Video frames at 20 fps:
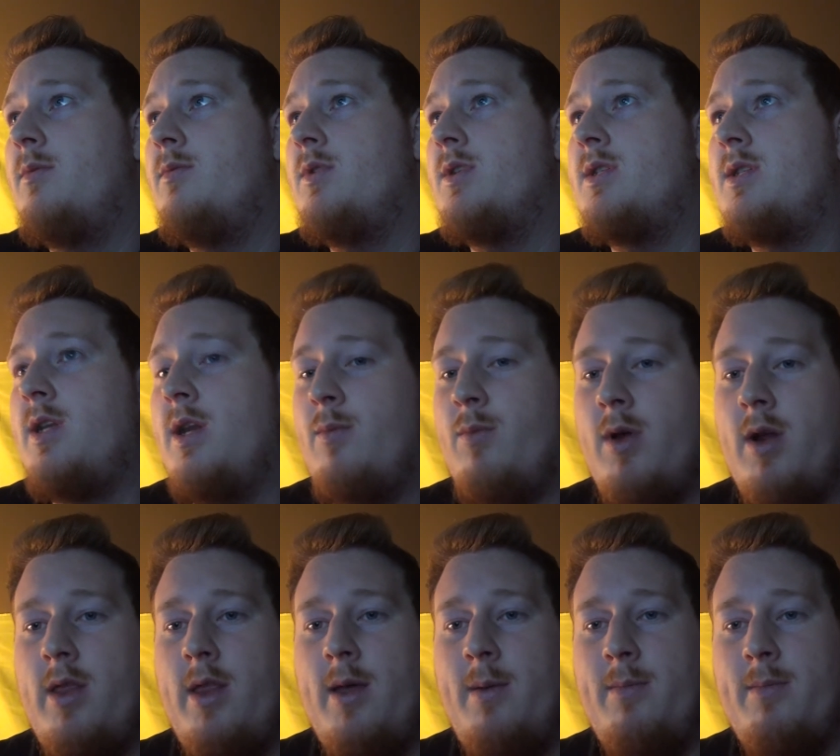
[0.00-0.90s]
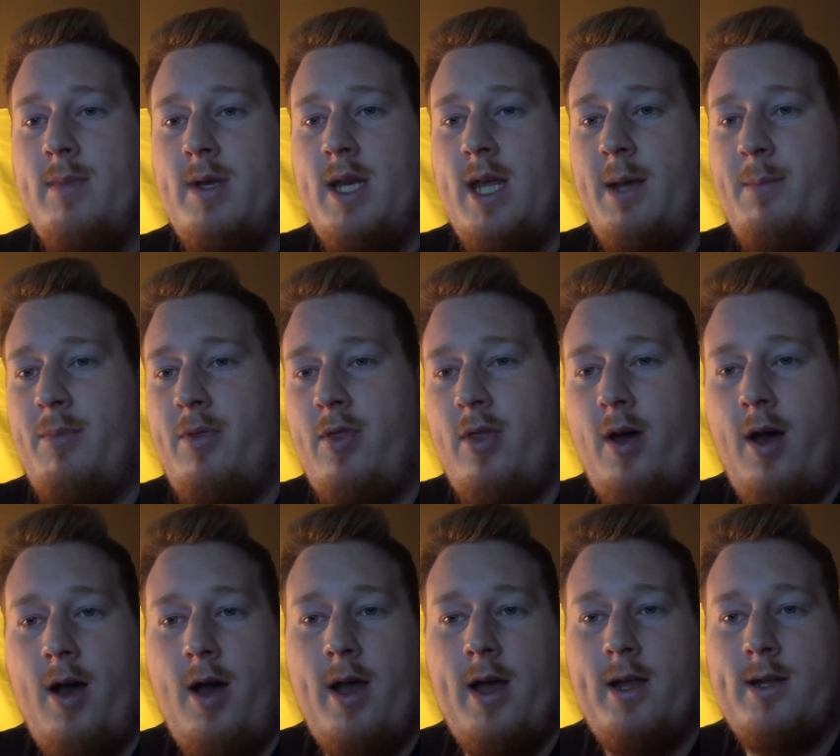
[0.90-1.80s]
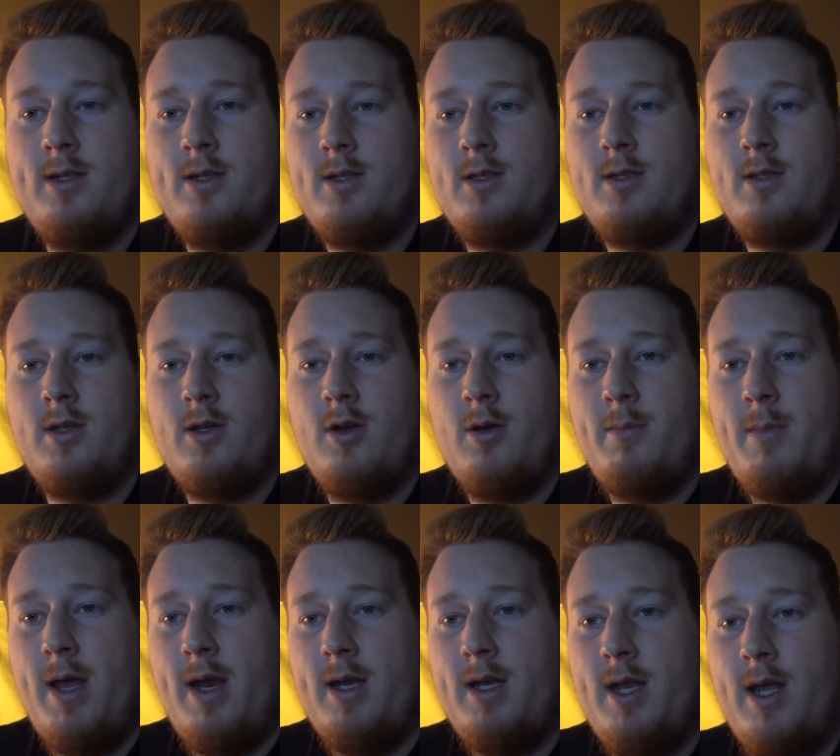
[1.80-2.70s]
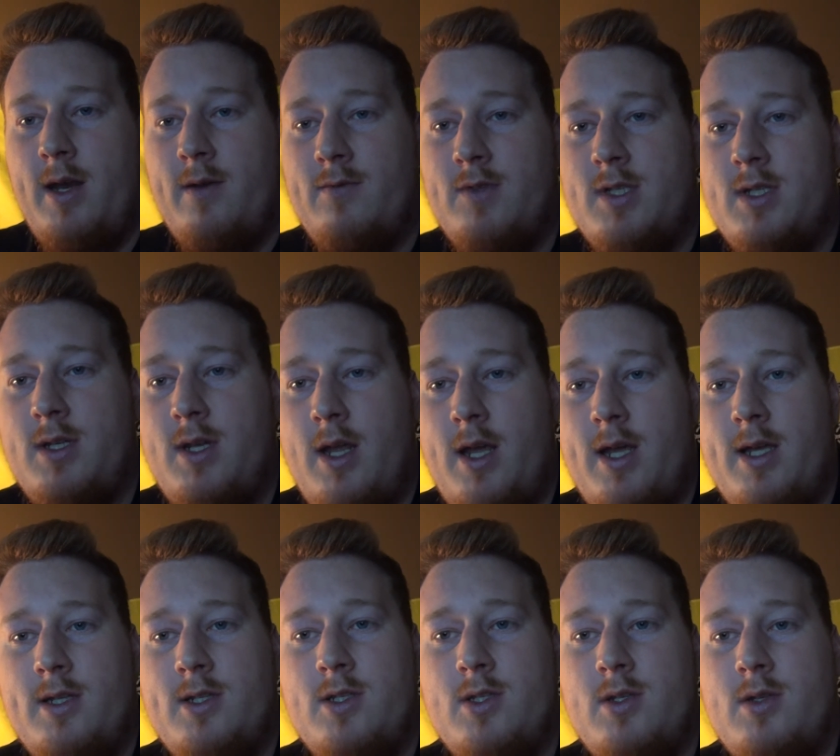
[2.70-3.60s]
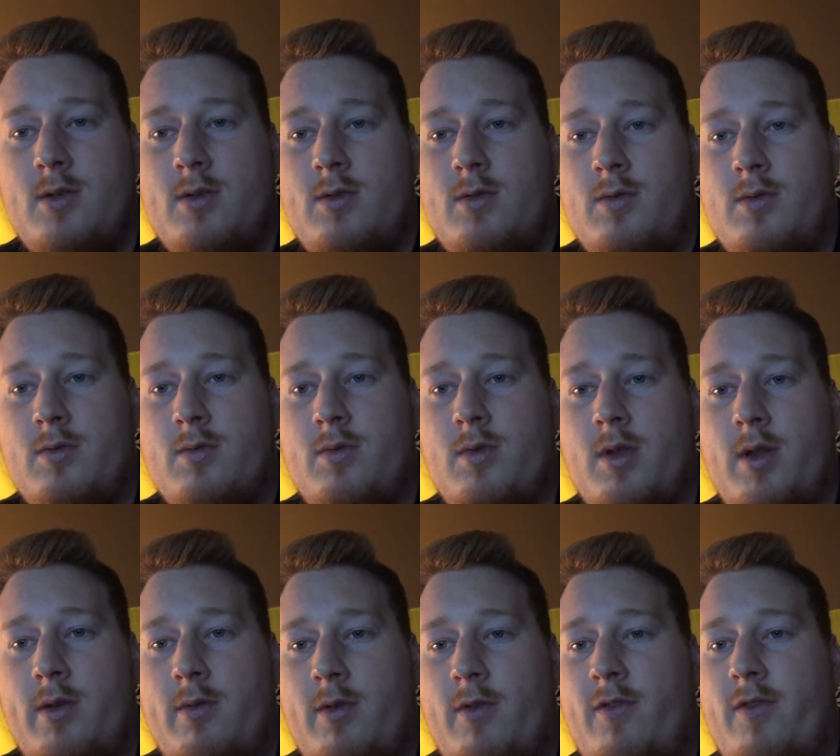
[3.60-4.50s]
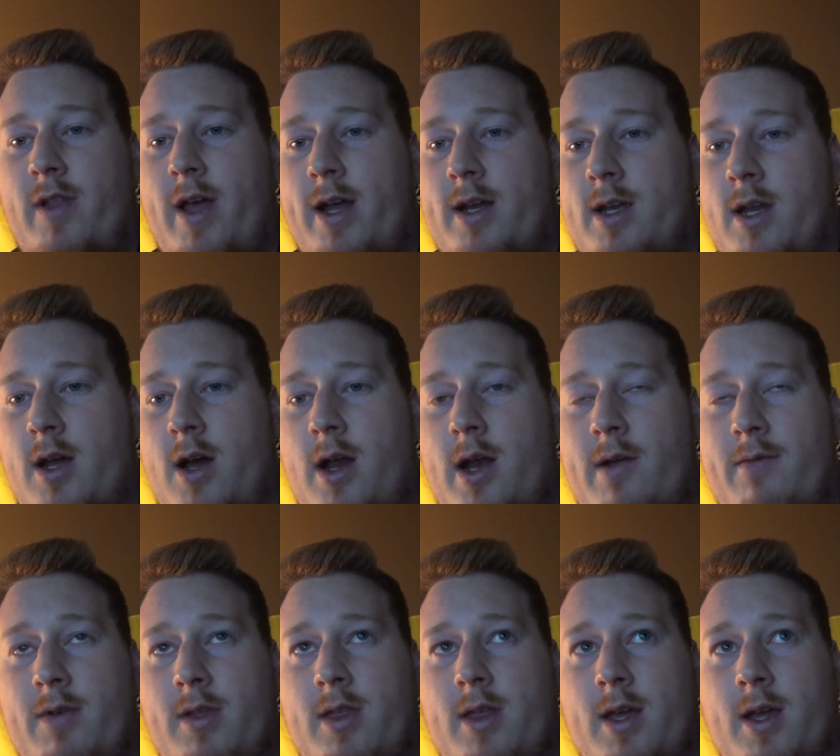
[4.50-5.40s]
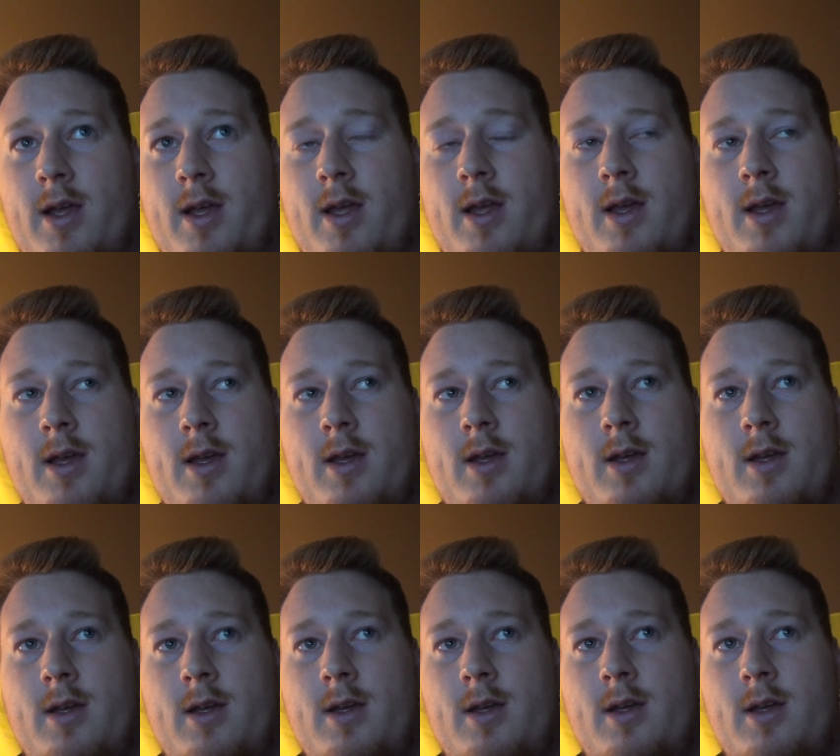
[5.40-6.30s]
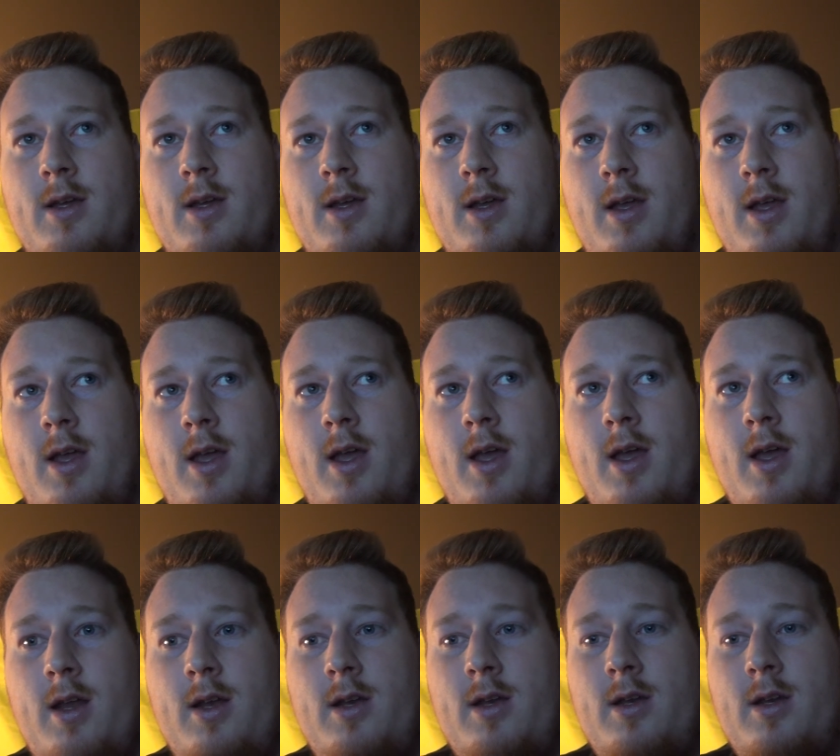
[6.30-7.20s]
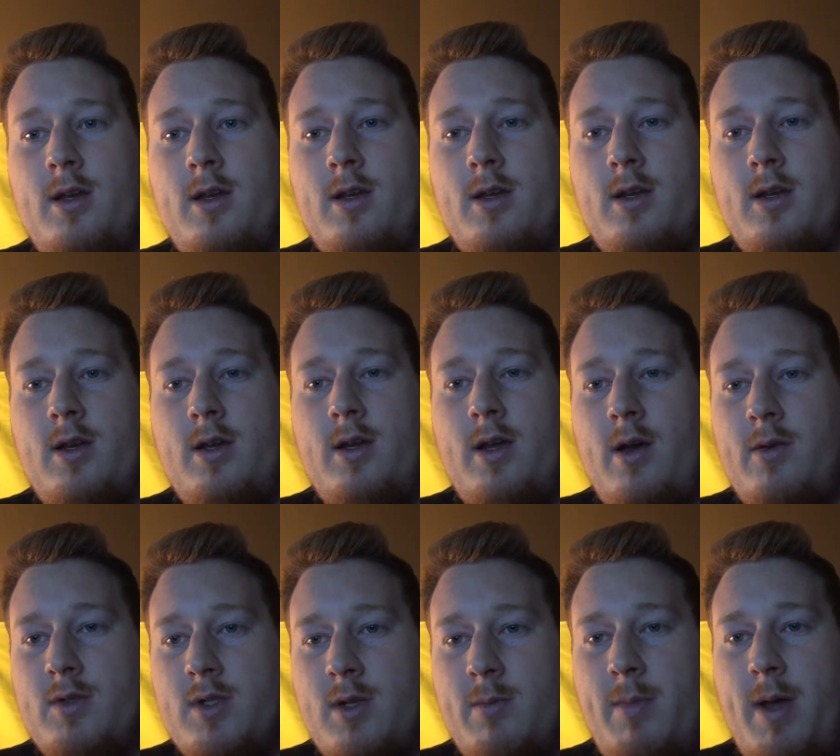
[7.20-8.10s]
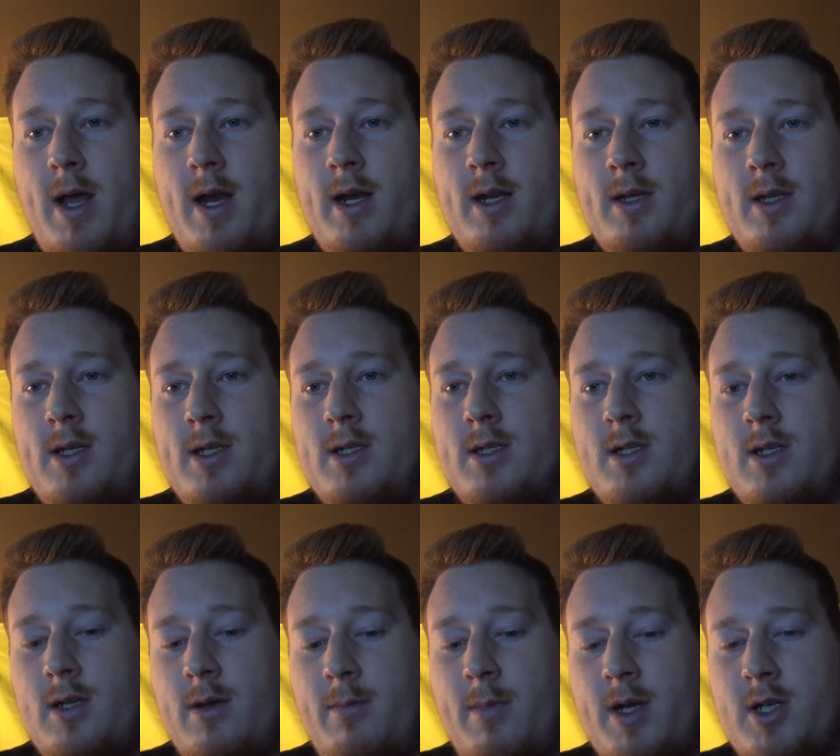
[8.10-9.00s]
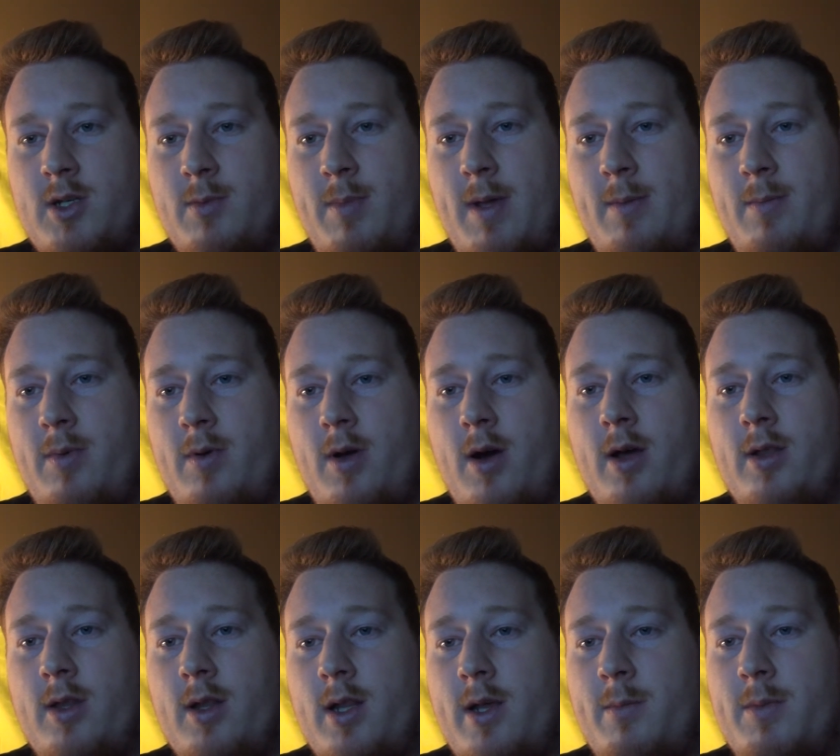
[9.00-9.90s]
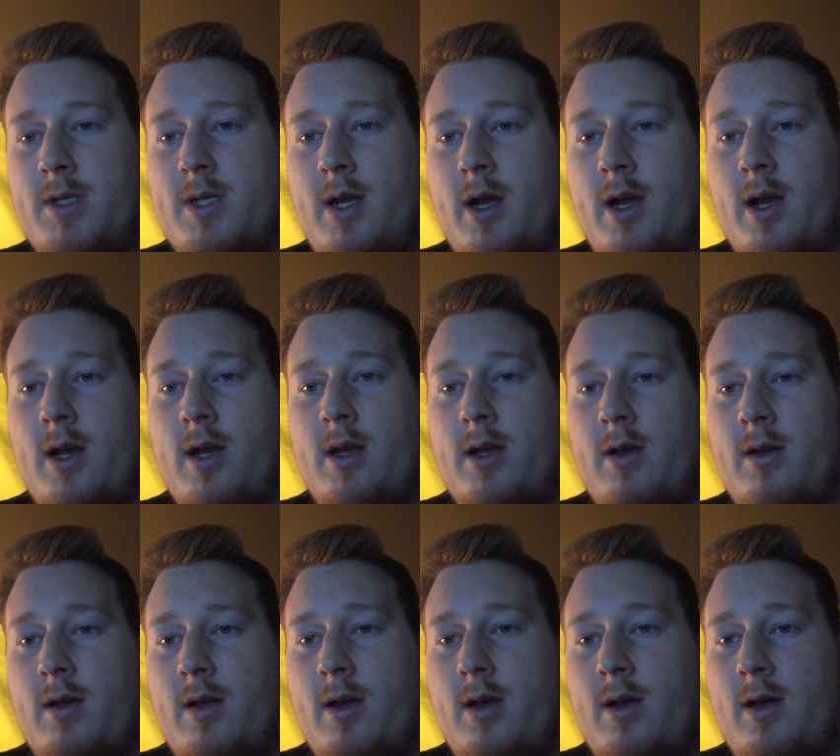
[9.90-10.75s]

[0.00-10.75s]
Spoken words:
just in one of them deep thoughts, meditative states, really reflecting on everything. And I was debating a bunch of people on the Libertarian